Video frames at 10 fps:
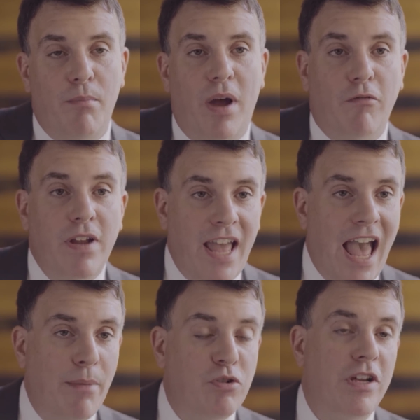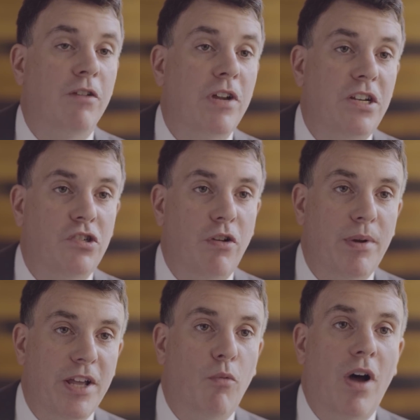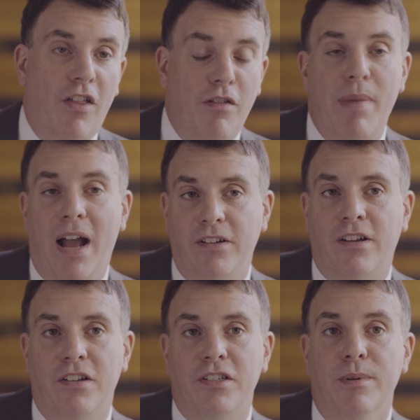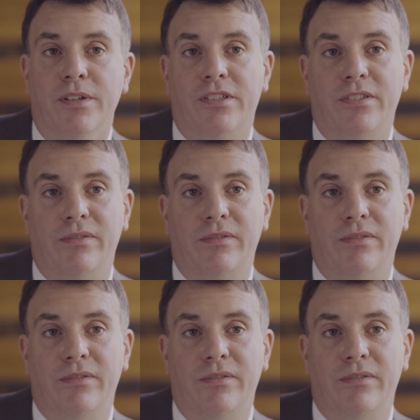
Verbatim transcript: by recapturing and redistributing wealth back to customers.